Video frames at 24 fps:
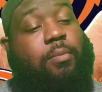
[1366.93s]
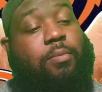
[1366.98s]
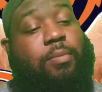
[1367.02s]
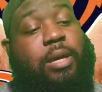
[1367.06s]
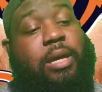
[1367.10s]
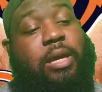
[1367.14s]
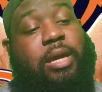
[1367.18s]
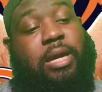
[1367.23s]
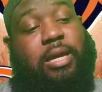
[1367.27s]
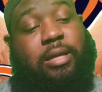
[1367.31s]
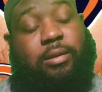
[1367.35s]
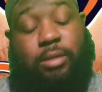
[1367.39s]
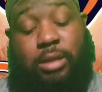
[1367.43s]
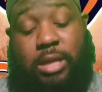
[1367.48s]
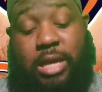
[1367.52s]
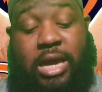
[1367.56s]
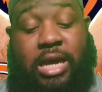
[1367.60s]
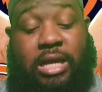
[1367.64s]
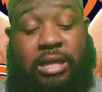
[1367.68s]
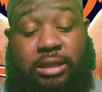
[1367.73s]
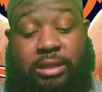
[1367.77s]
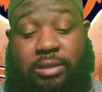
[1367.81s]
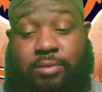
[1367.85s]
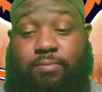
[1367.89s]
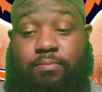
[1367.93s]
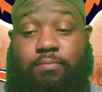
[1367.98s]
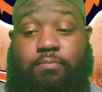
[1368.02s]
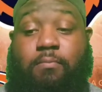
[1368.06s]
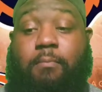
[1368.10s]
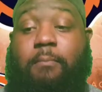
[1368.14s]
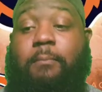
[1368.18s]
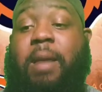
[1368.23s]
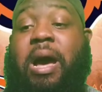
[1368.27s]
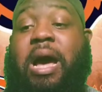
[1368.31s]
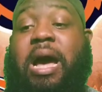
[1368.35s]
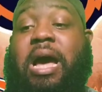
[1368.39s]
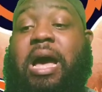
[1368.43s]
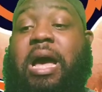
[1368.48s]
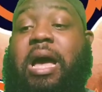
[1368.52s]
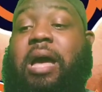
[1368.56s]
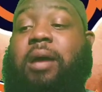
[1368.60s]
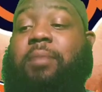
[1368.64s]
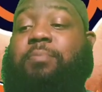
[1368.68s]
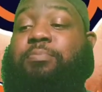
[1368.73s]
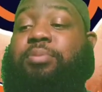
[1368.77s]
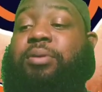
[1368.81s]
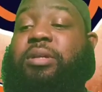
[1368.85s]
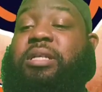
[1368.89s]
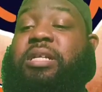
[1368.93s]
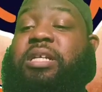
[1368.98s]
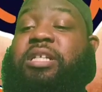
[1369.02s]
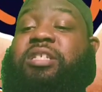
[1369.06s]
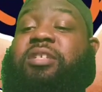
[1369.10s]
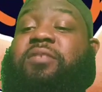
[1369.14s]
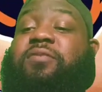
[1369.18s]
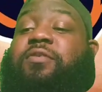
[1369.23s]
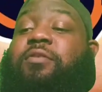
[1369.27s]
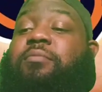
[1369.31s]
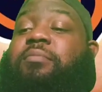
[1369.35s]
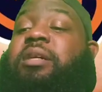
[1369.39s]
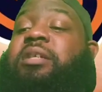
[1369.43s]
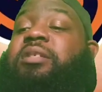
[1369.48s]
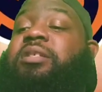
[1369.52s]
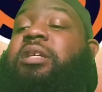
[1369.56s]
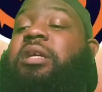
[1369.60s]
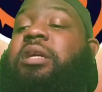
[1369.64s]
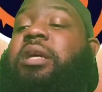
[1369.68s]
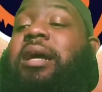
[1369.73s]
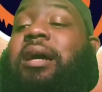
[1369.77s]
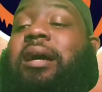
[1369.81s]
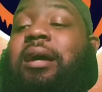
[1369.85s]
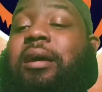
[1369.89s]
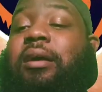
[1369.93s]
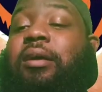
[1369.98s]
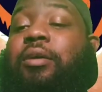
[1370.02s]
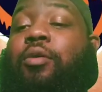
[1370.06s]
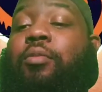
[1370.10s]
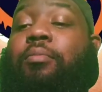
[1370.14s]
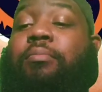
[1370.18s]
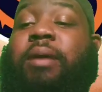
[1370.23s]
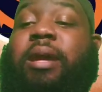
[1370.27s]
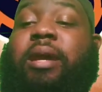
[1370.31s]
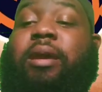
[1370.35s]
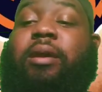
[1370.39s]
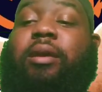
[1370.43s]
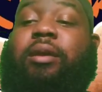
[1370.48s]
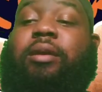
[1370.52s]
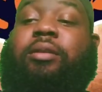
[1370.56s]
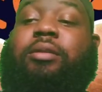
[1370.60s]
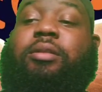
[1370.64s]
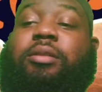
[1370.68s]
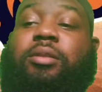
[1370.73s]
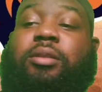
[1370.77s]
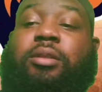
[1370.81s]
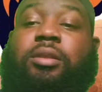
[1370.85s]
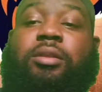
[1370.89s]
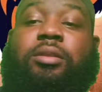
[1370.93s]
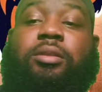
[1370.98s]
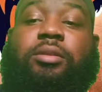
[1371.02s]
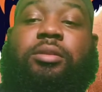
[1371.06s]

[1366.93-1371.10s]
But yeah, that's my prediction for my Chicago Bears.